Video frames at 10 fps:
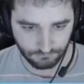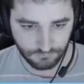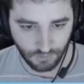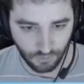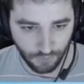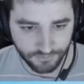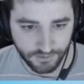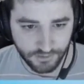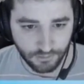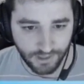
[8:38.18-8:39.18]
comes here,
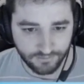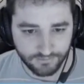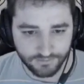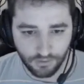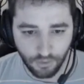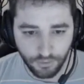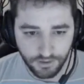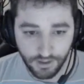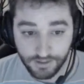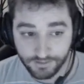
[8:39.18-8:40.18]
you let him start holding,
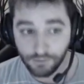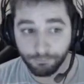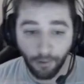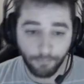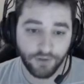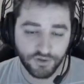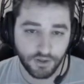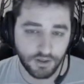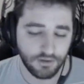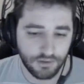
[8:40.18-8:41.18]
and then you pop flash
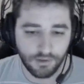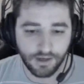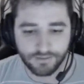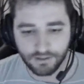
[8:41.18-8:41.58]
him, you guys get